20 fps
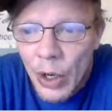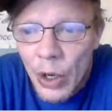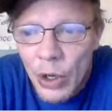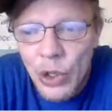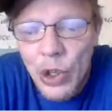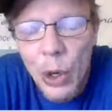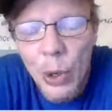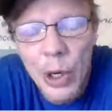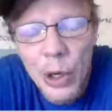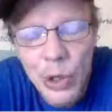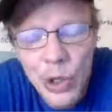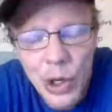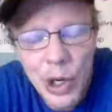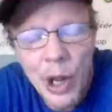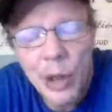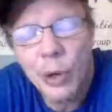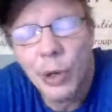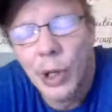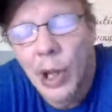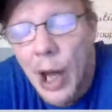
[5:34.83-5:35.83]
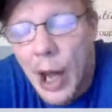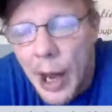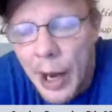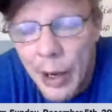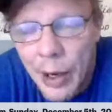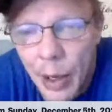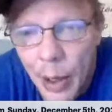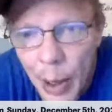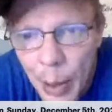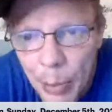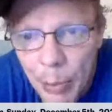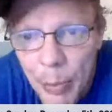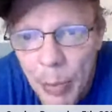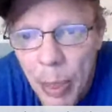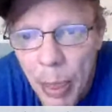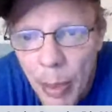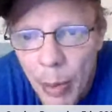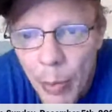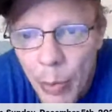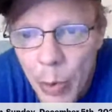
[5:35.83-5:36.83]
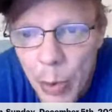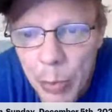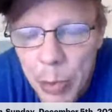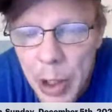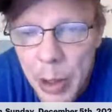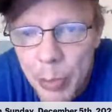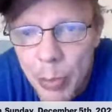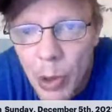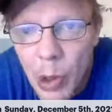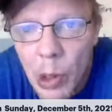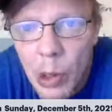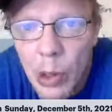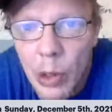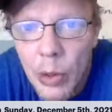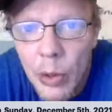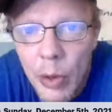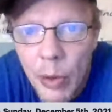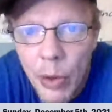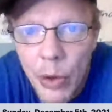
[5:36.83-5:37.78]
So here's another lie. The people